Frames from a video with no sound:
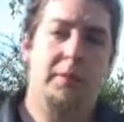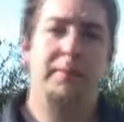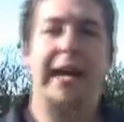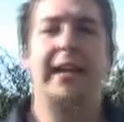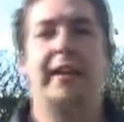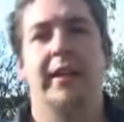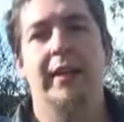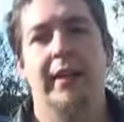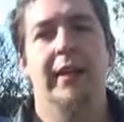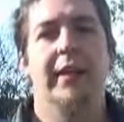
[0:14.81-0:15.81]
welcome back.
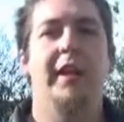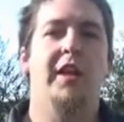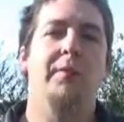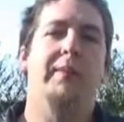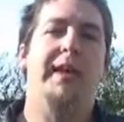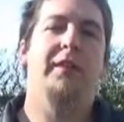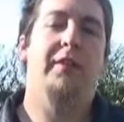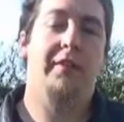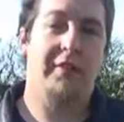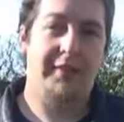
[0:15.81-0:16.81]
Now you may
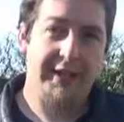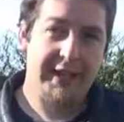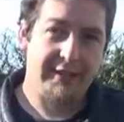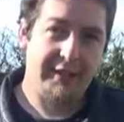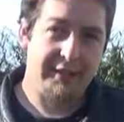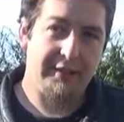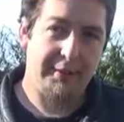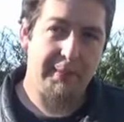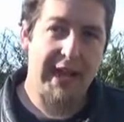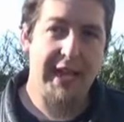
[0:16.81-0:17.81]
notice there's an S10
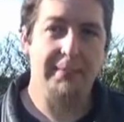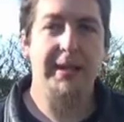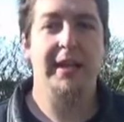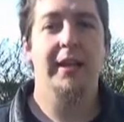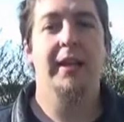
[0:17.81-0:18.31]
sitting behind me.